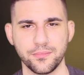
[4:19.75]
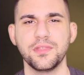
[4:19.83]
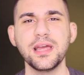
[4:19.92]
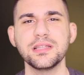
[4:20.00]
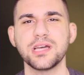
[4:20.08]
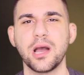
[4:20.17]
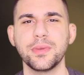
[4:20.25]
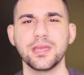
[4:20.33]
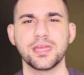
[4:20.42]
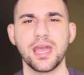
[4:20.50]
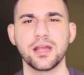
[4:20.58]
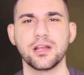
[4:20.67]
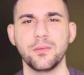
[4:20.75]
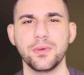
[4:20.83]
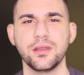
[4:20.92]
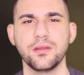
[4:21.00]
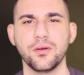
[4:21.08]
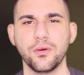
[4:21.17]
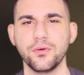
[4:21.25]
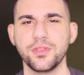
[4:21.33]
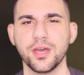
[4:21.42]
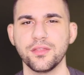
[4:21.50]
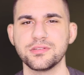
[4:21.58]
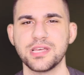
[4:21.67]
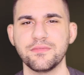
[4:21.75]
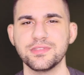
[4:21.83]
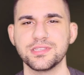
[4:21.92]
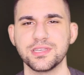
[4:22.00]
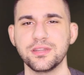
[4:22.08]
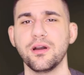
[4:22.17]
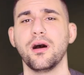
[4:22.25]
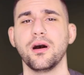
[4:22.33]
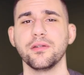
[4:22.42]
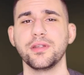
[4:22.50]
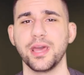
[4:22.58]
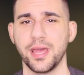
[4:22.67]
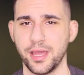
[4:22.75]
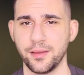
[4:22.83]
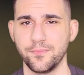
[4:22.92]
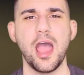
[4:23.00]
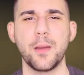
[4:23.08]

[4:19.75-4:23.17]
Then Tommy and Kat come in, who the others haven't seen all day.